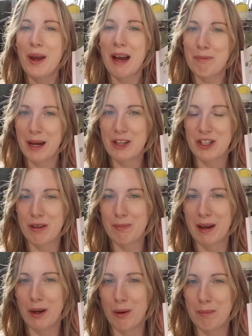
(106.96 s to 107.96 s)
you have
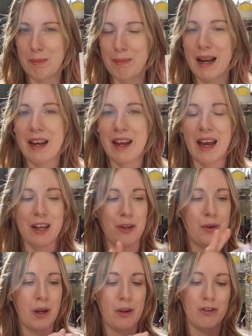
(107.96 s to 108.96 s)
purchased my allotment planner and
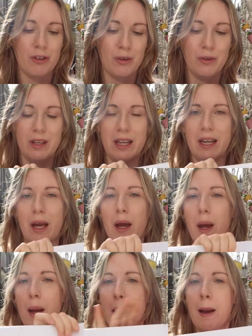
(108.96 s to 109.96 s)
you go to the
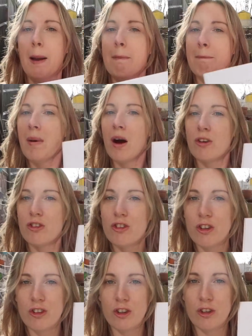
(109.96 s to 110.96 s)
March
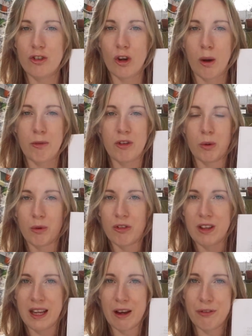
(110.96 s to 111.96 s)
to-do jobs, you will
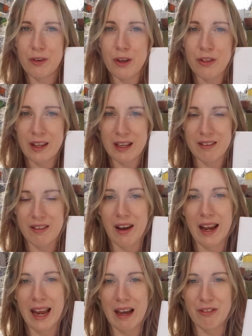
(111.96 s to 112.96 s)
see a few things
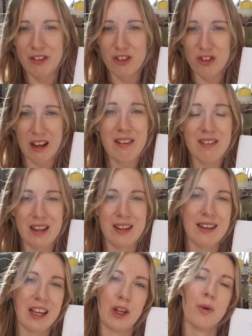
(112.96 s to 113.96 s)
that I have
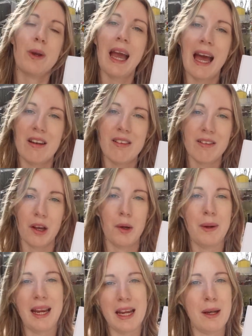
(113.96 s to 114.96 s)
suggested that you can
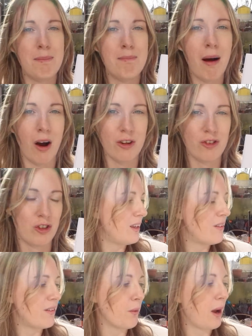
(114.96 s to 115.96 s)
sow in March.
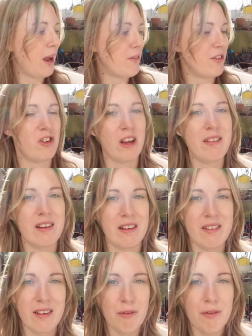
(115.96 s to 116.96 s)
So I have
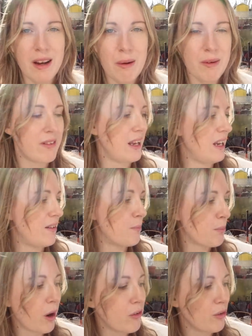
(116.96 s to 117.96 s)
suggested sunflower seeds,
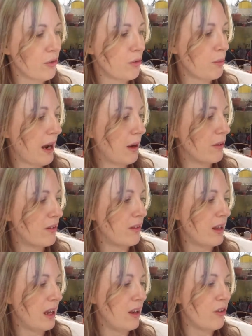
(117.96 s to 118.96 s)
Brussels
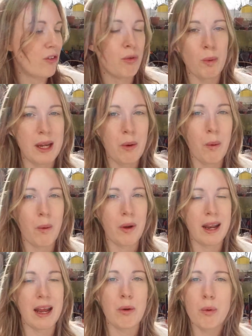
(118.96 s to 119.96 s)
sprouts, sweet
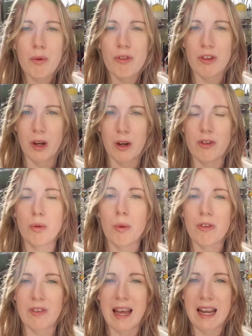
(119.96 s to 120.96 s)
corn, and also
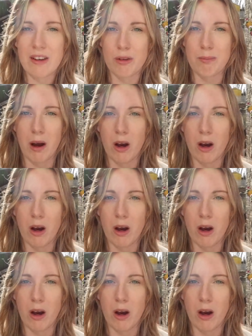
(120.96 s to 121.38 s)
towards the end of